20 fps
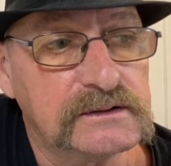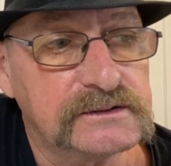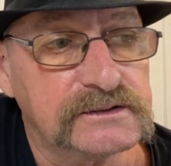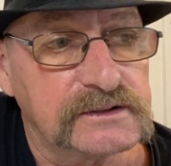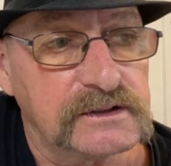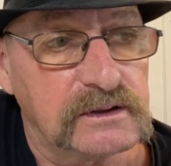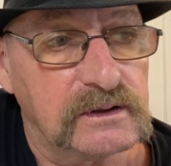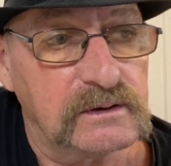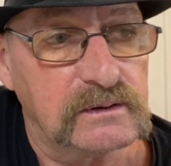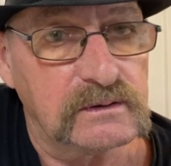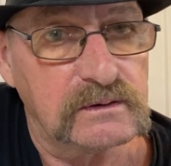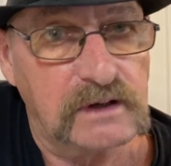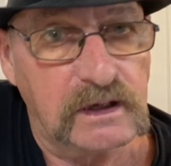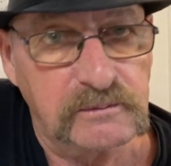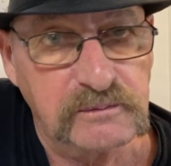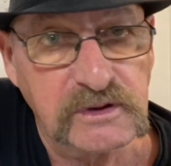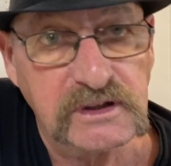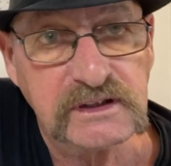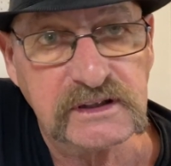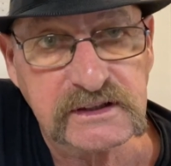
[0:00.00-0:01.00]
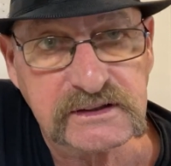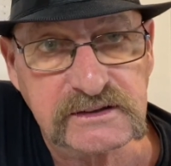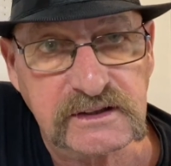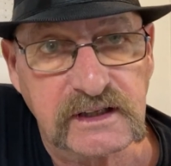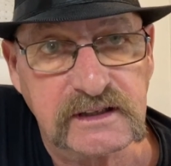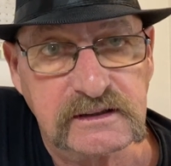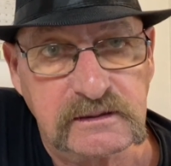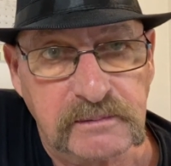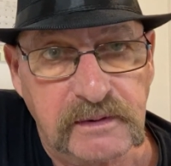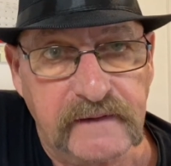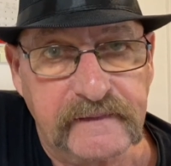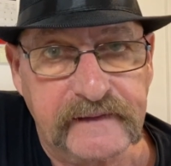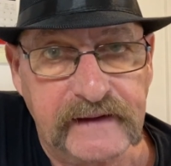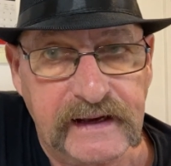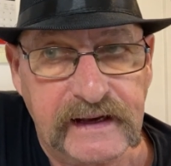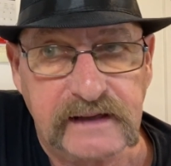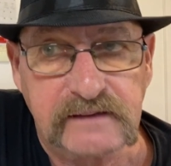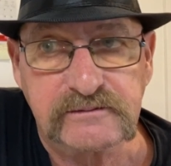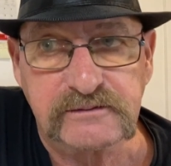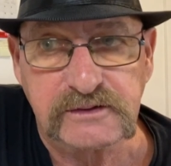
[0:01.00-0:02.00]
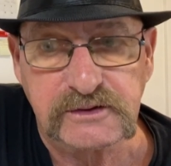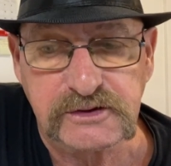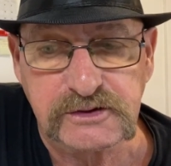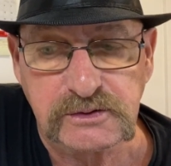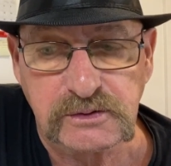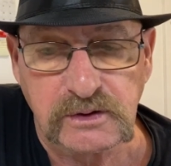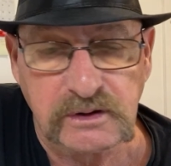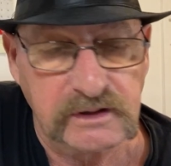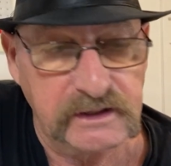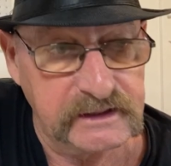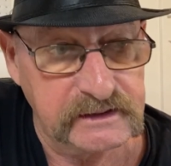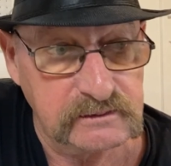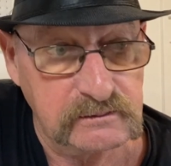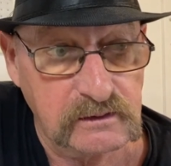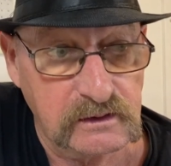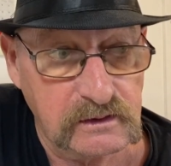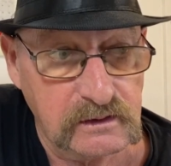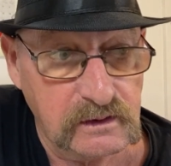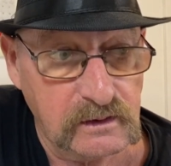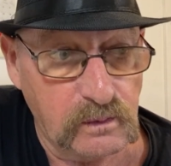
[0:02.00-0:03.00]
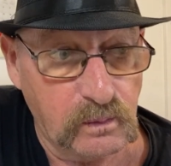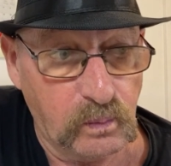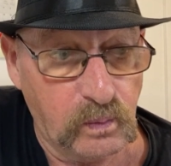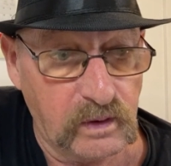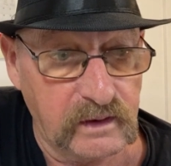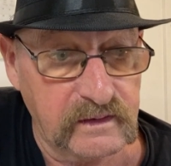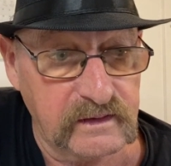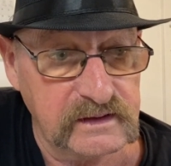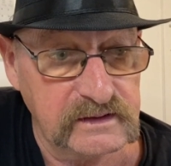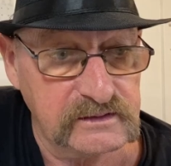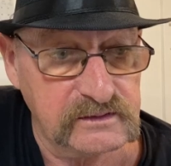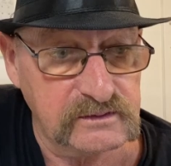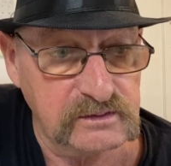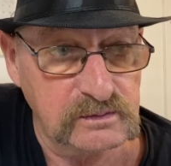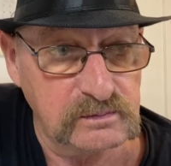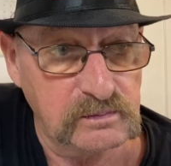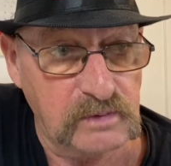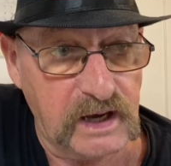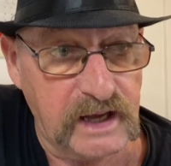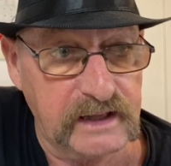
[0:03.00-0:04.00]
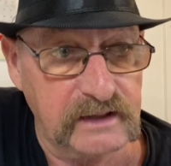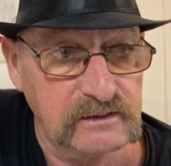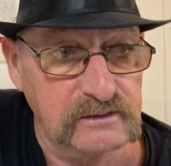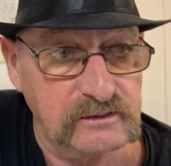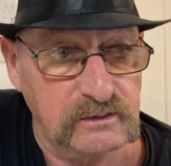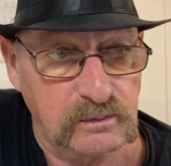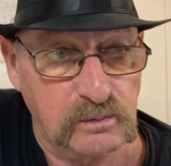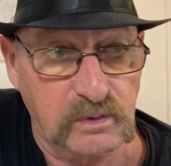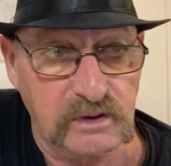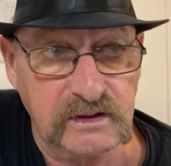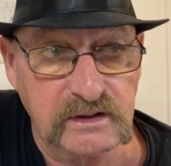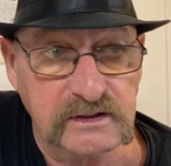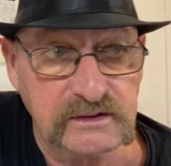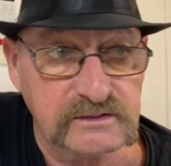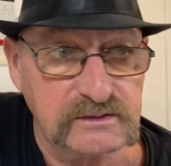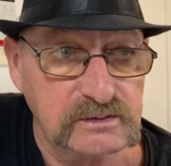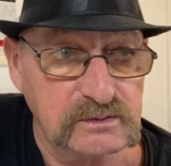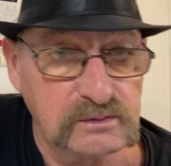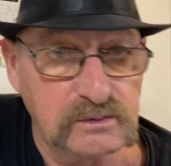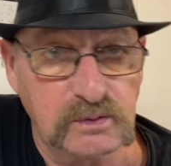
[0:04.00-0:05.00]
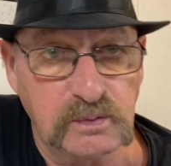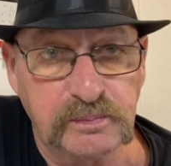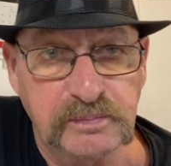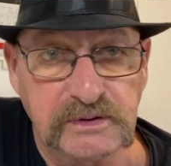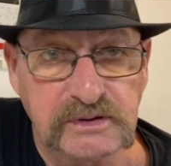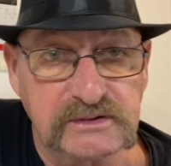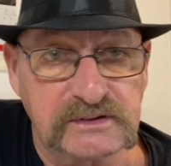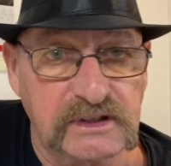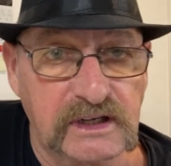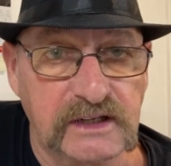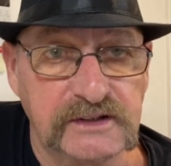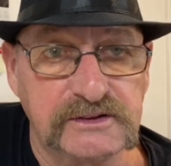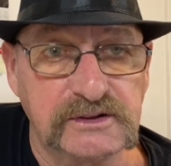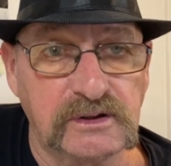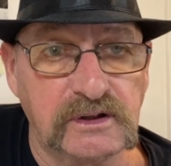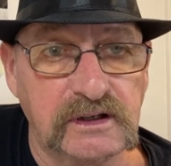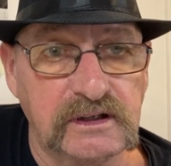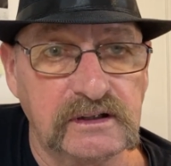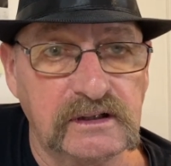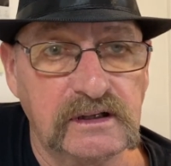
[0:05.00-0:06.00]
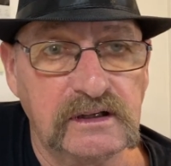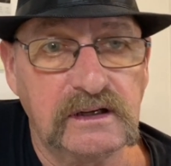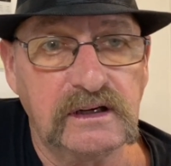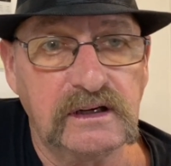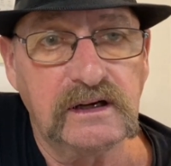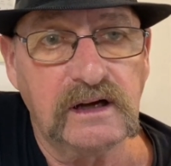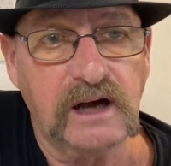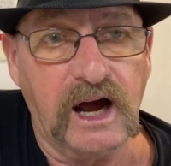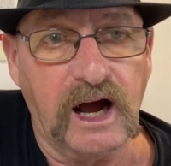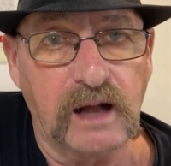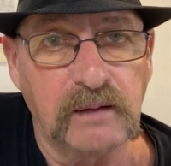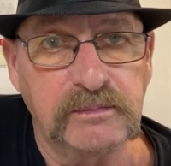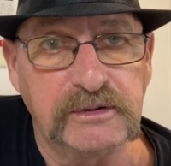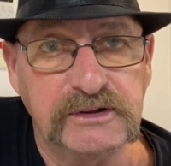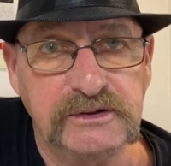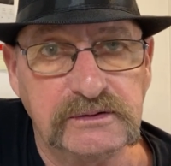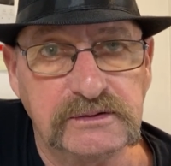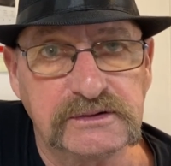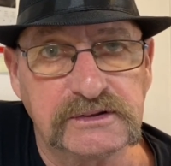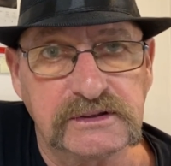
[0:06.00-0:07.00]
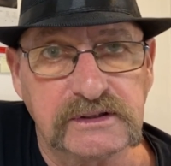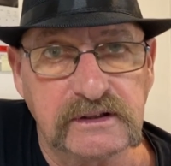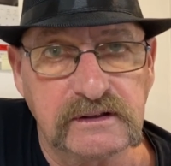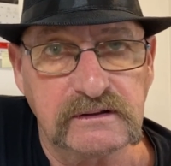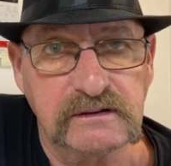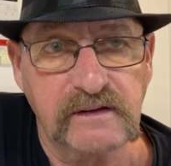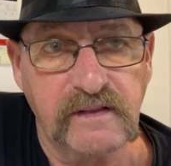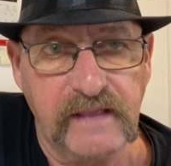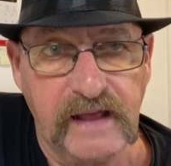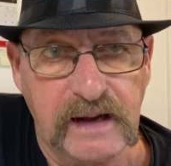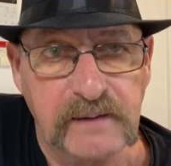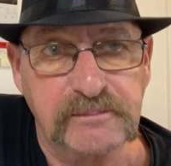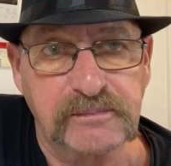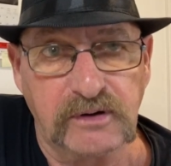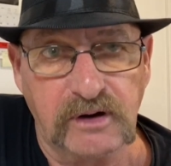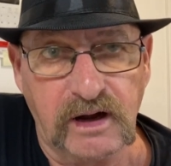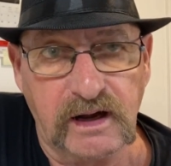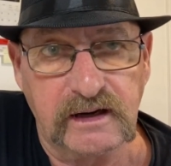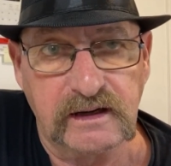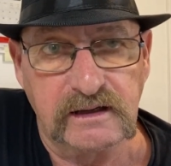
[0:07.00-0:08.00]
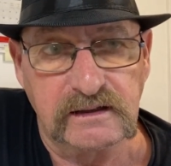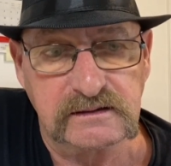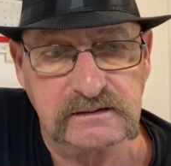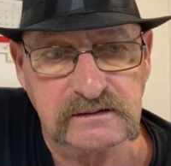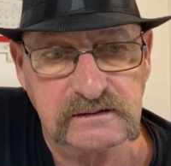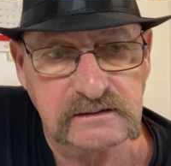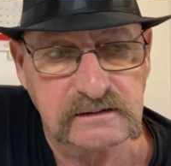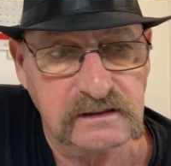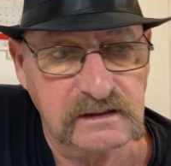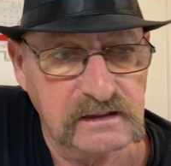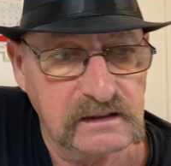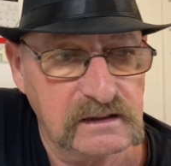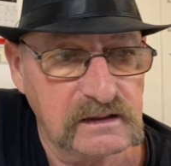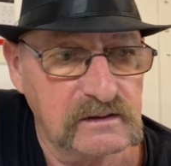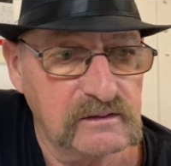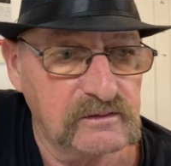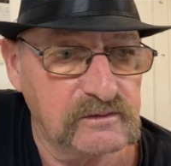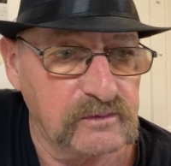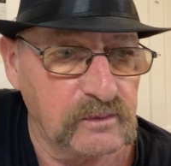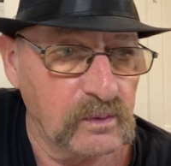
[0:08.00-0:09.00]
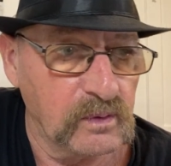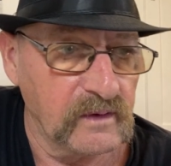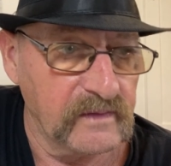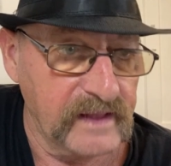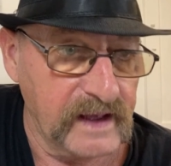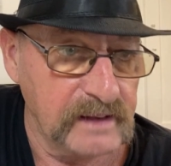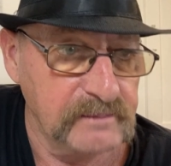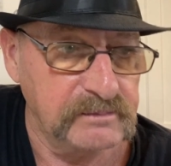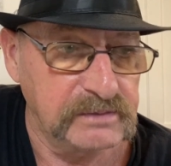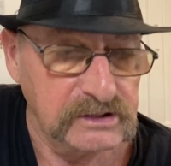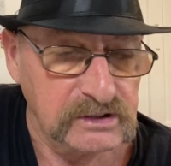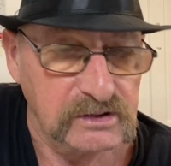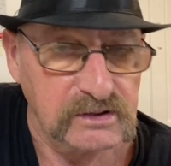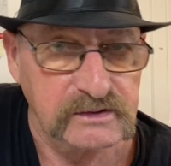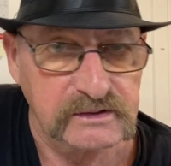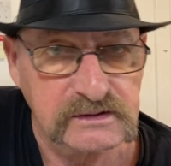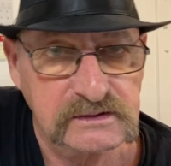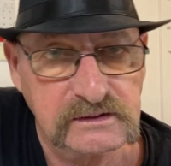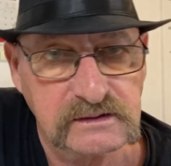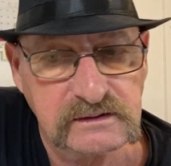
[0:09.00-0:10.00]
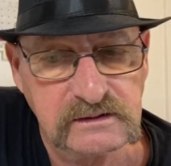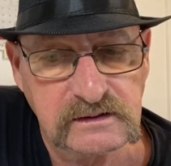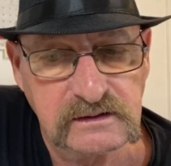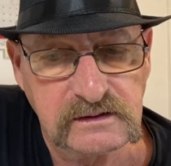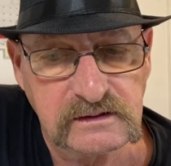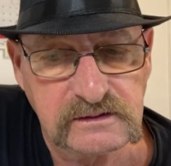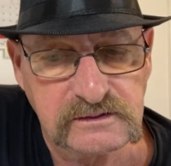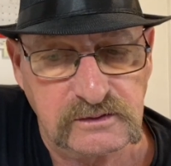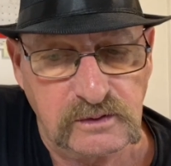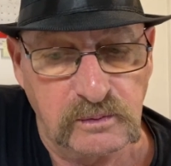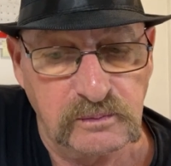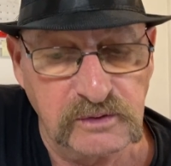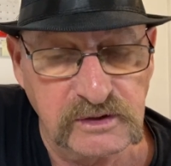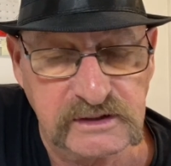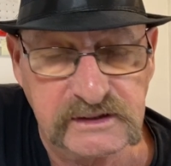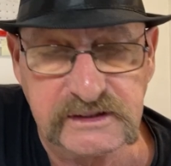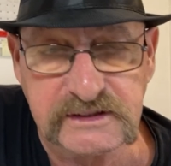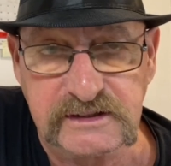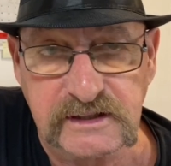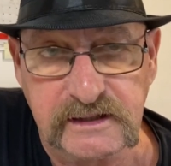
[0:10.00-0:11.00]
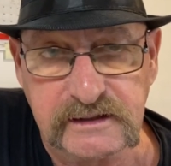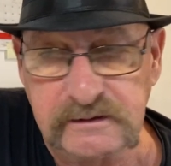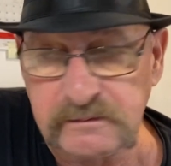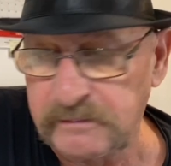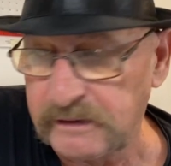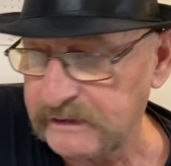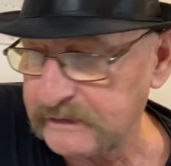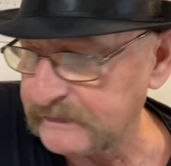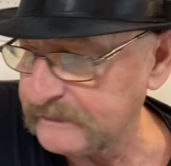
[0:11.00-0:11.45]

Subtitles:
So I'm really excited about that for sure. And one of these two models or one of these two group builds that I join, I'll be using that product for that build. So I'm really excited about